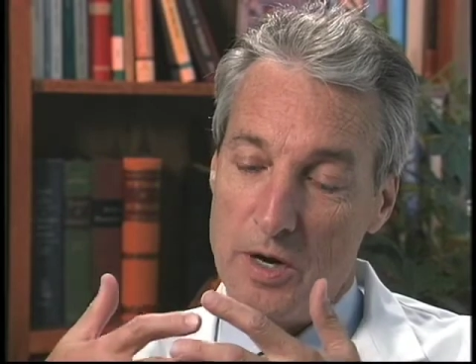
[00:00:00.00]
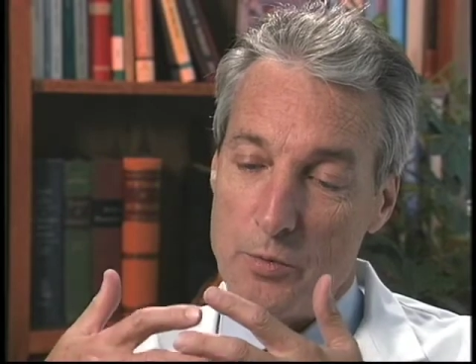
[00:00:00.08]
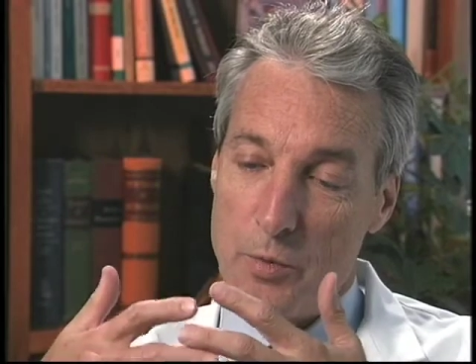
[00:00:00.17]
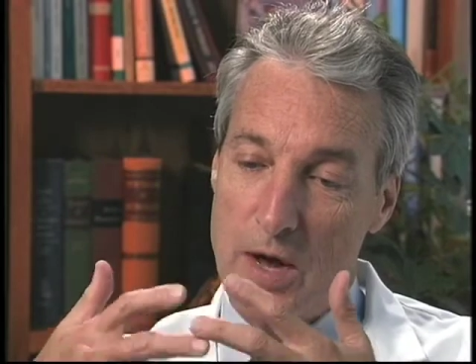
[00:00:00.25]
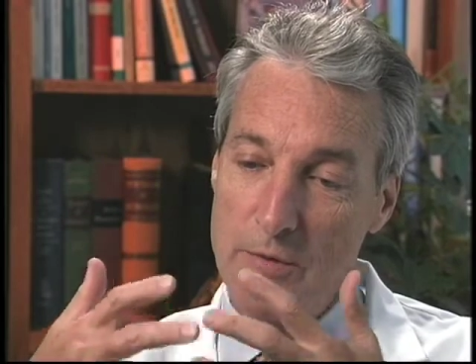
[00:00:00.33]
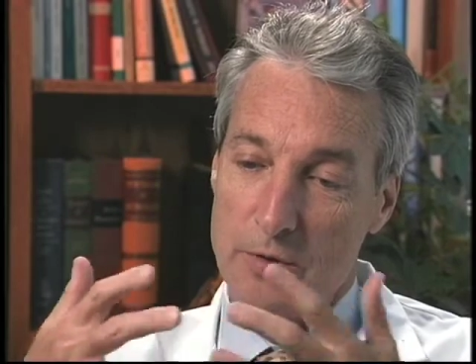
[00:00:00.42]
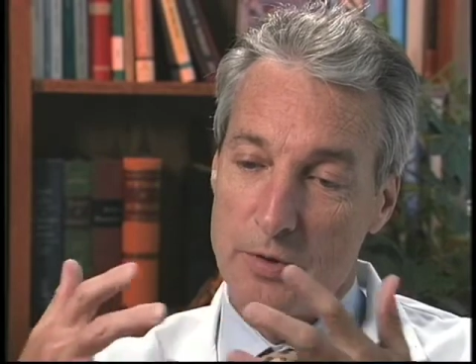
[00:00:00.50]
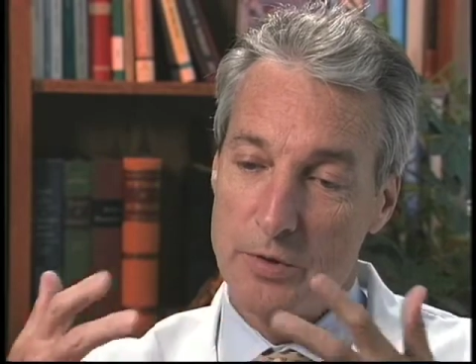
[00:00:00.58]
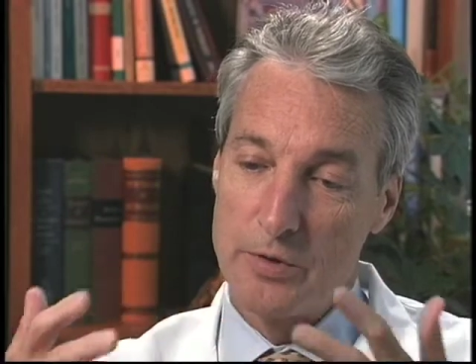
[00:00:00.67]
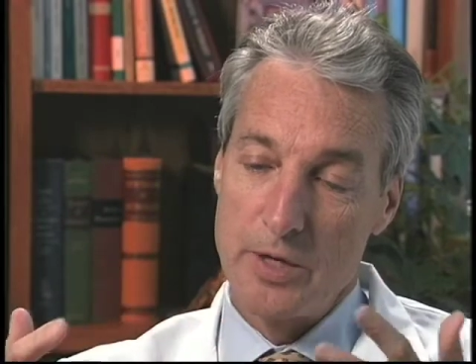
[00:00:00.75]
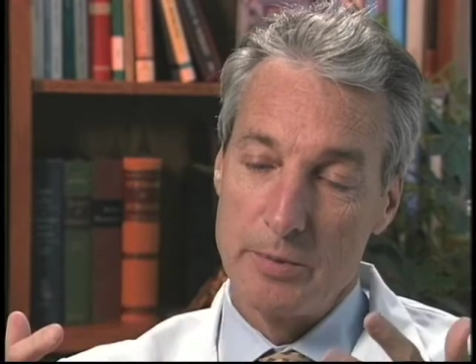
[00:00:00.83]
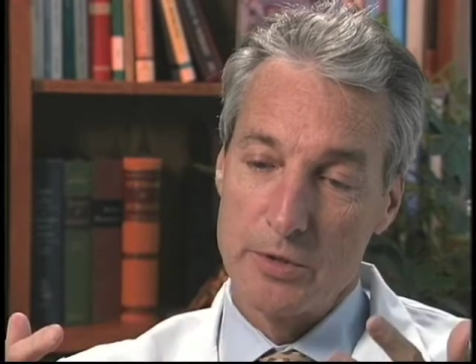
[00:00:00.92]
unravel
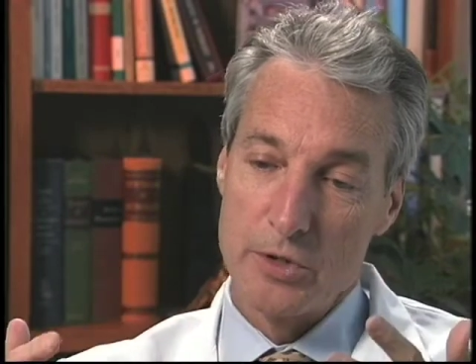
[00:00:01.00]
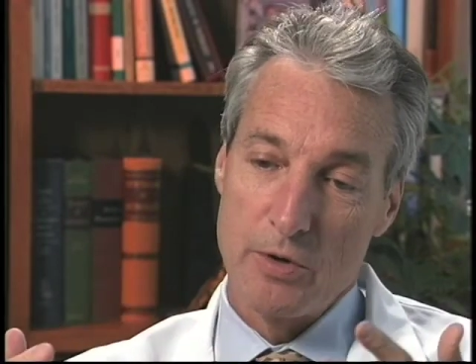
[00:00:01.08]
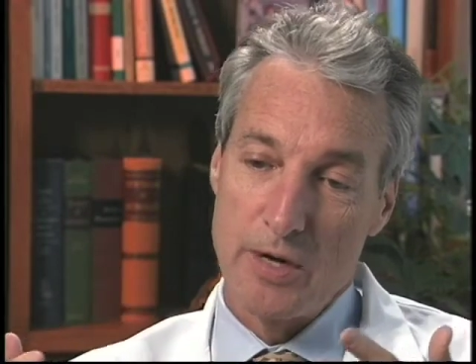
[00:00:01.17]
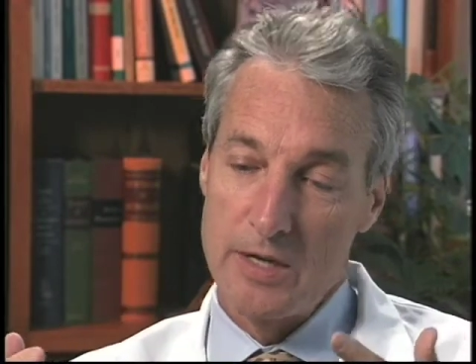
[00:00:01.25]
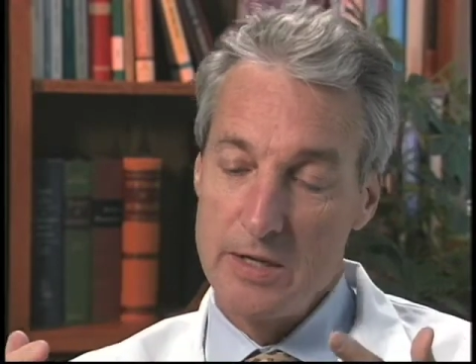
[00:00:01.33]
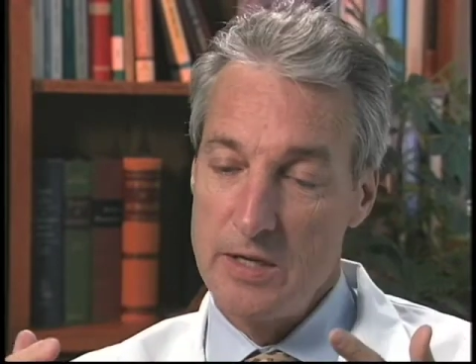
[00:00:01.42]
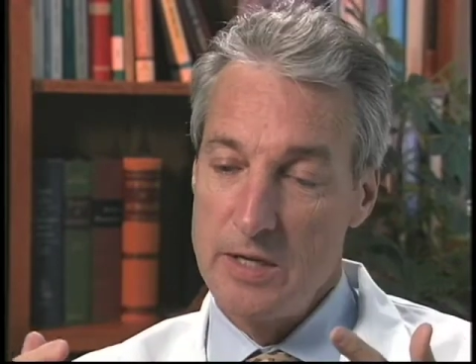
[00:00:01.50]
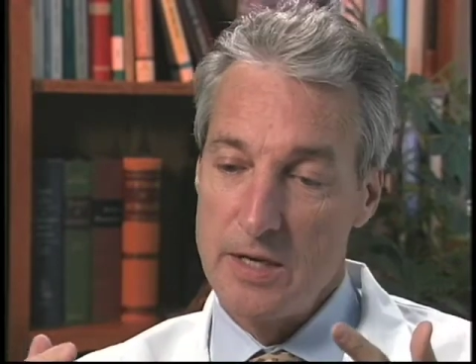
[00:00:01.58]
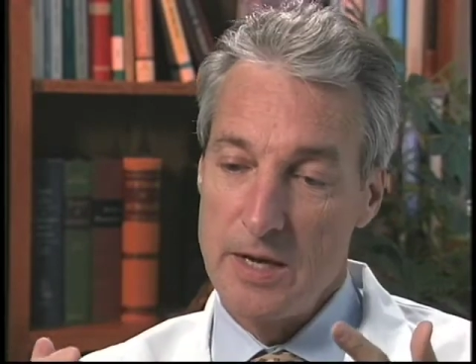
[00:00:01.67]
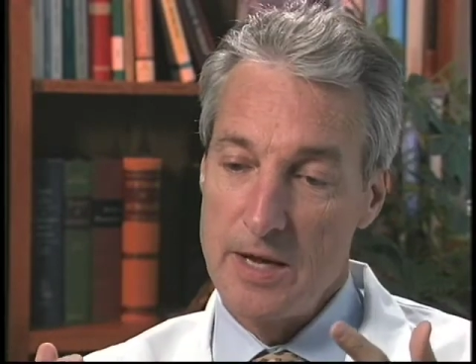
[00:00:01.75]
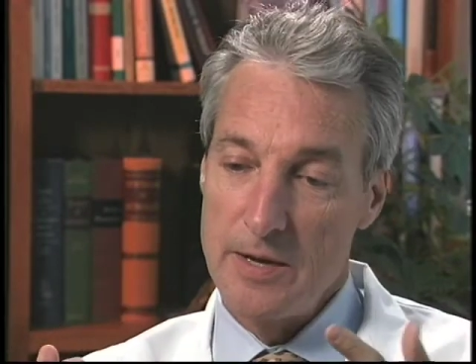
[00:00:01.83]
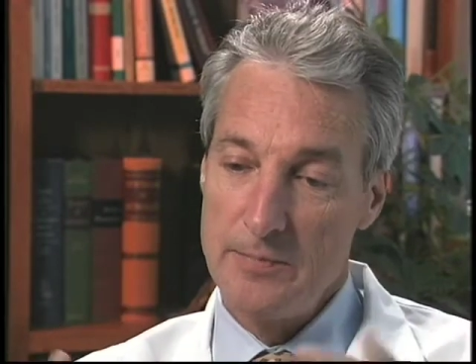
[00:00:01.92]
her double-stranded
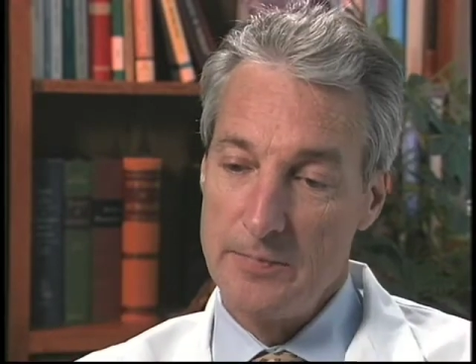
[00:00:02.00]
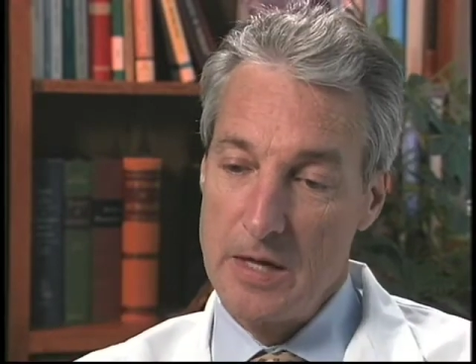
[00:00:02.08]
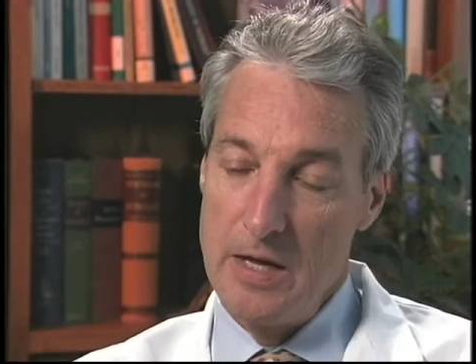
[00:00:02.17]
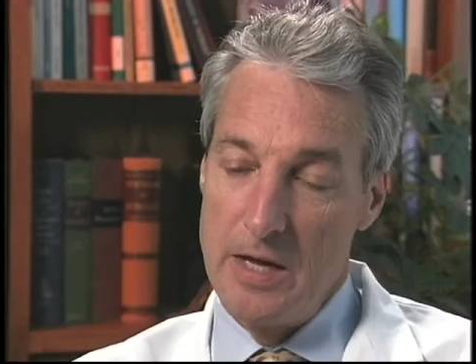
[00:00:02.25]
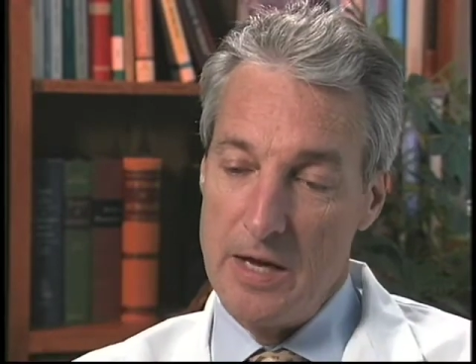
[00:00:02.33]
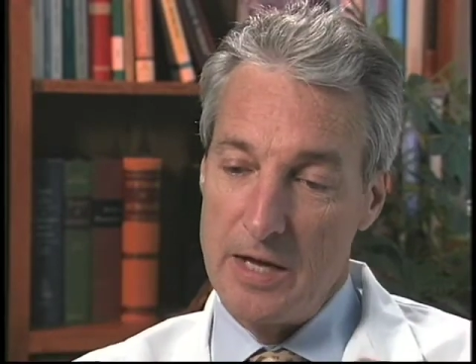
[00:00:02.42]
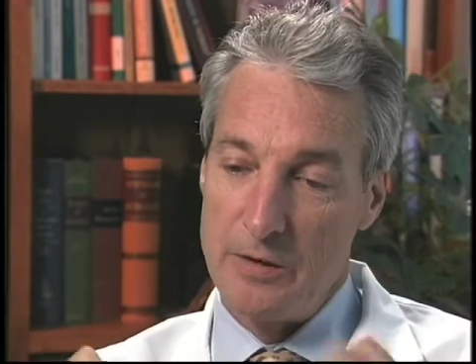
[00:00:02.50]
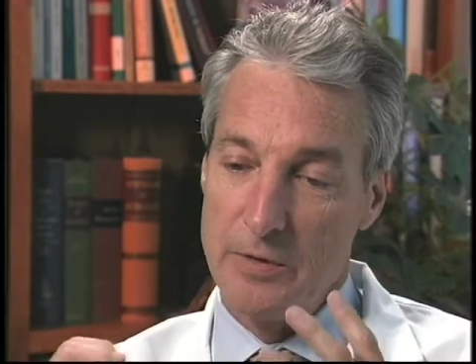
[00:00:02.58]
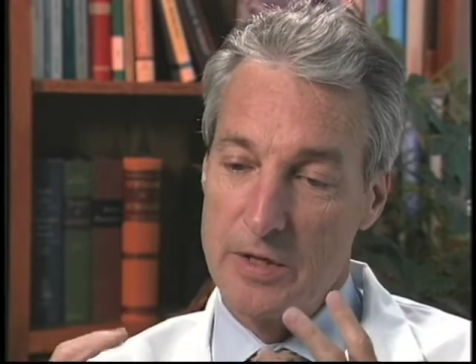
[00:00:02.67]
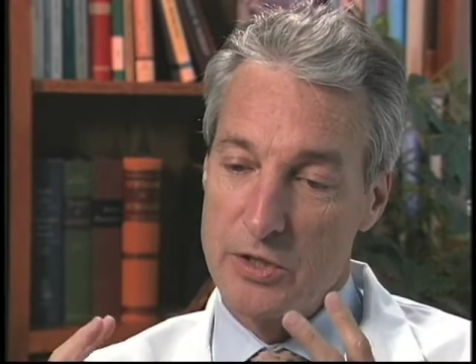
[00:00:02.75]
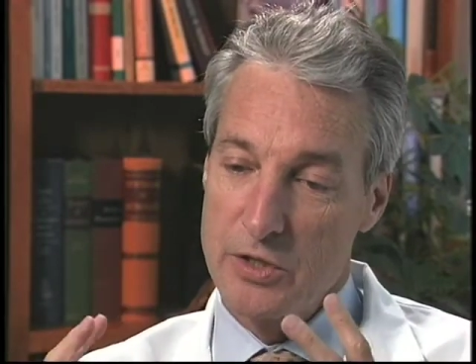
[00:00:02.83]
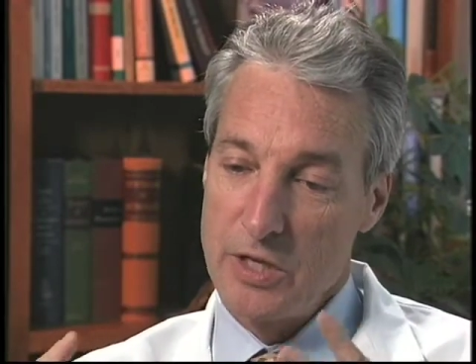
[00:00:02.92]
DNA. And if
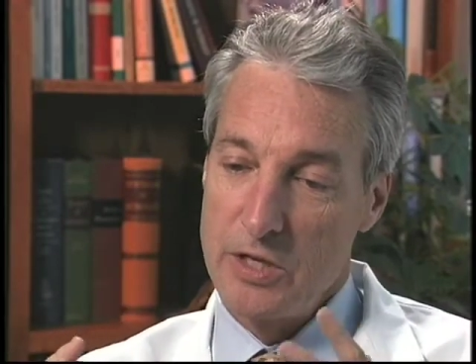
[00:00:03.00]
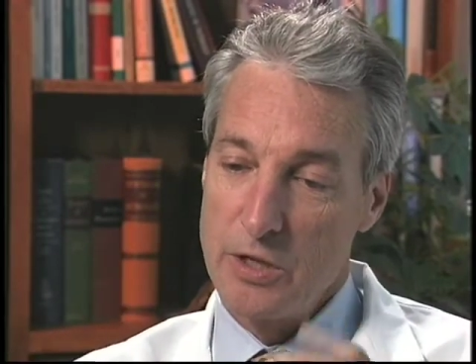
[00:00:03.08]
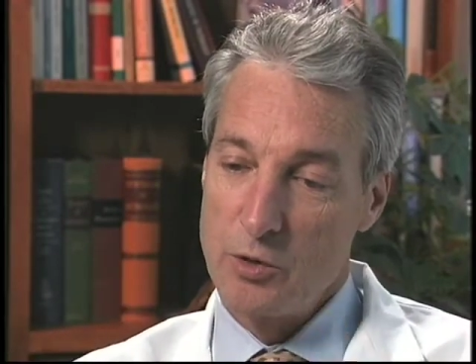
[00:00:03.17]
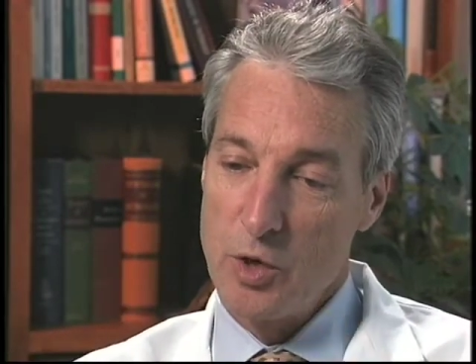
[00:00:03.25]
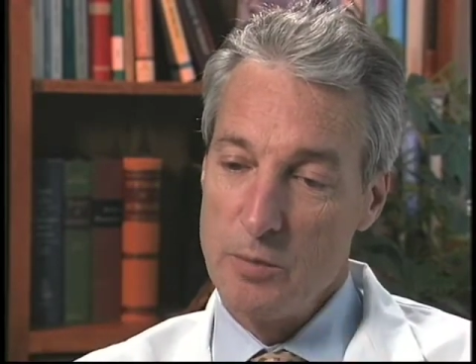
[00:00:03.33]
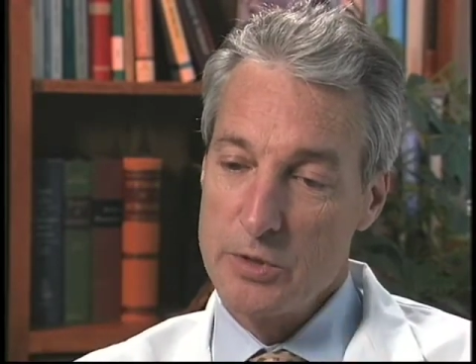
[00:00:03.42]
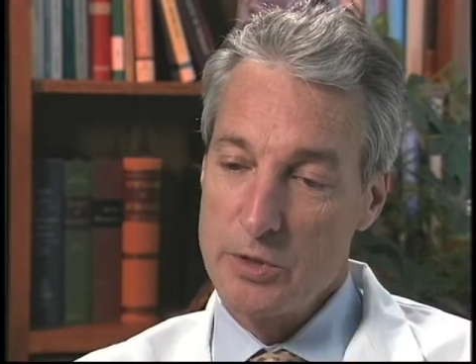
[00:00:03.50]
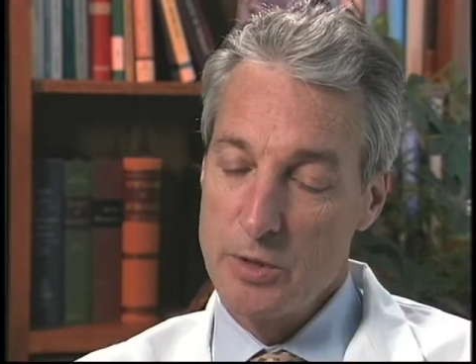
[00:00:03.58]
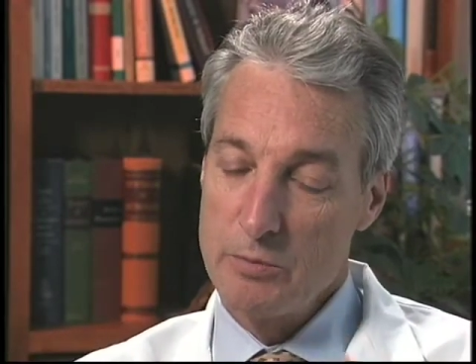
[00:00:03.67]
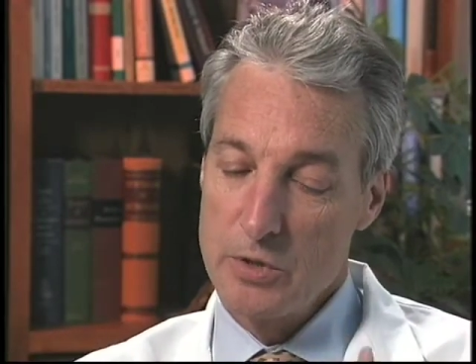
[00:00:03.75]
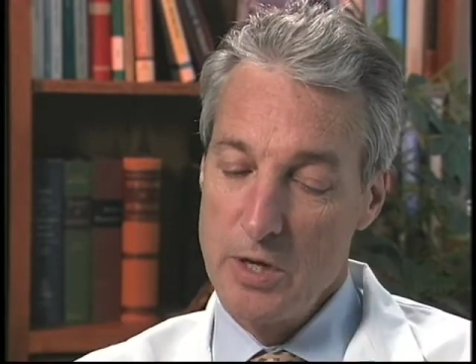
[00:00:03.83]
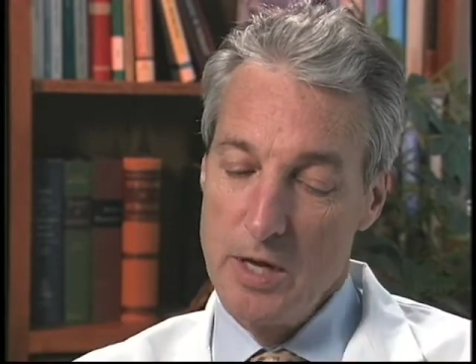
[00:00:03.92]
you had sticky
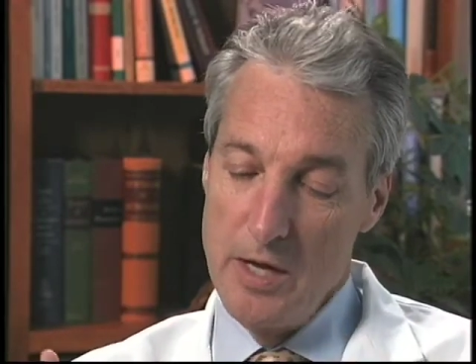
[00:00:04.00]
chromosomes,